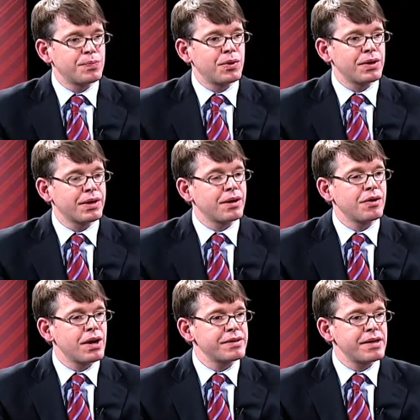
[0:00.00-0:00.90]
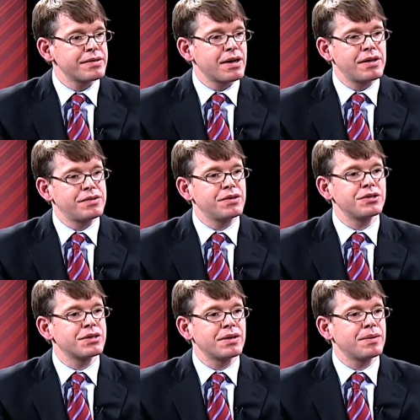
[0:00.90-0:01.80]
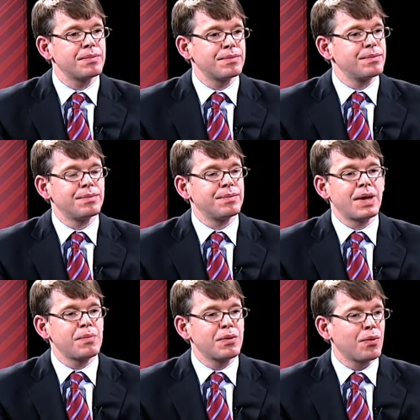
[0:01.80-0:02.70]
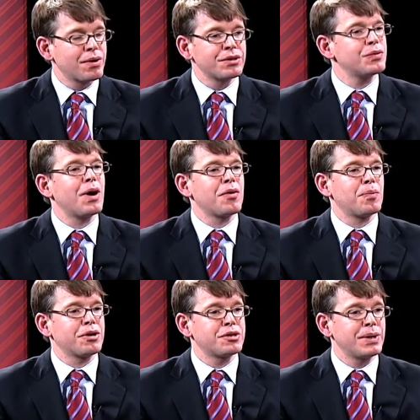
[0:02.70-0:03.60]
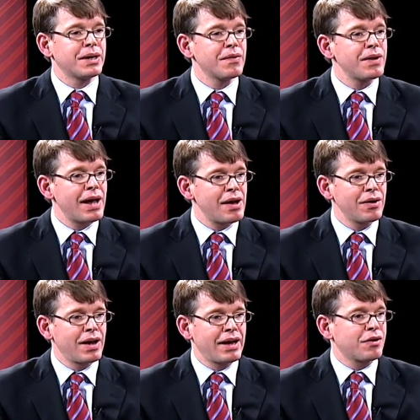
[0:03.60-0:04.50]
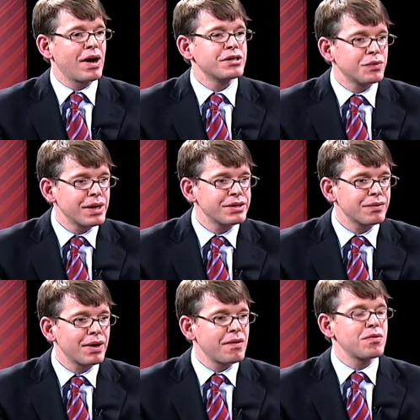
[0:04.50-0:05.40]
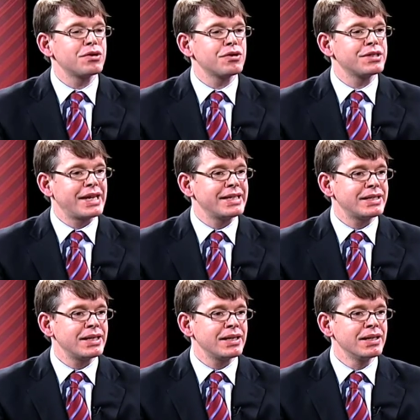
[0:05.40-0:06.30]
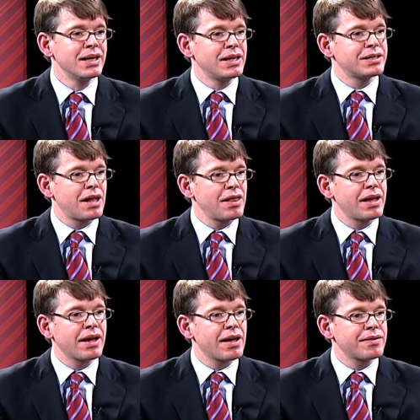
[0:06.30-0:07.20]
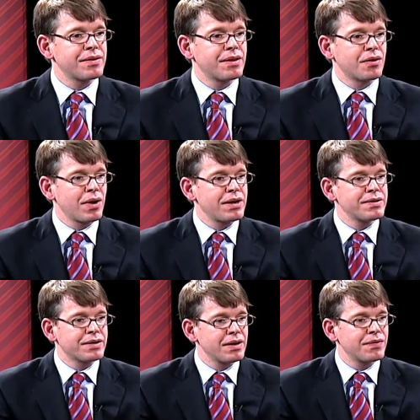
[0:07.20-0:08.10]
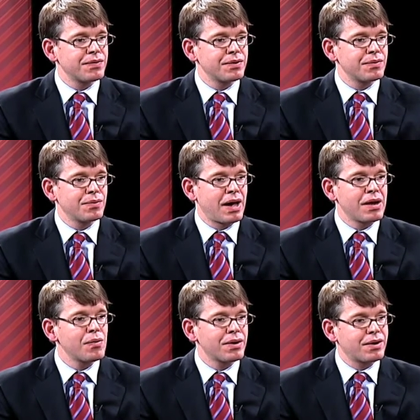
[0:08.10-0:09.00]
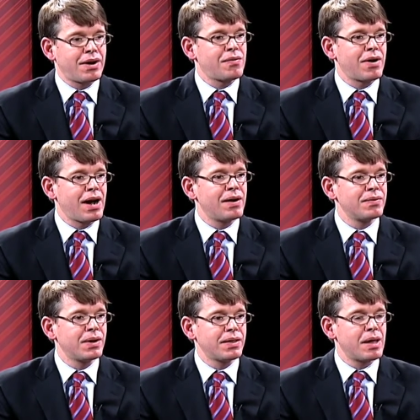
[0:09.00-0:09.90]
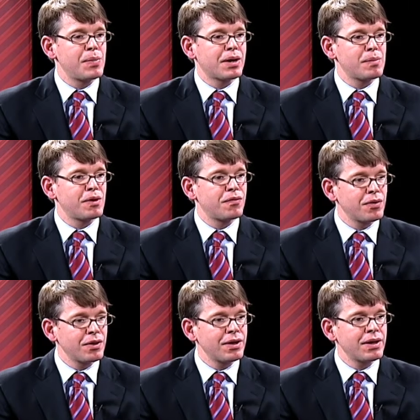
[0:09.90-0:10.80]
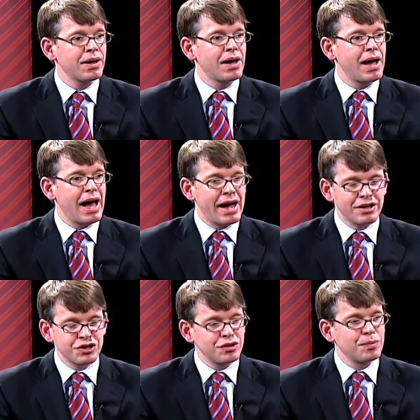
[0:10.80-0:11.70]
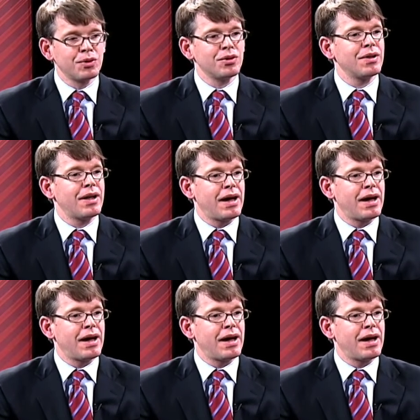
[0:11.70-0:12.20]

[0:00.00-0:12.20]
book and the United States Constitution and maybe one or two other books should be given out at graduation, right? Everyone who turns 18 suddenly gets the greatest gift anyone could ever have. They become a fully actionable,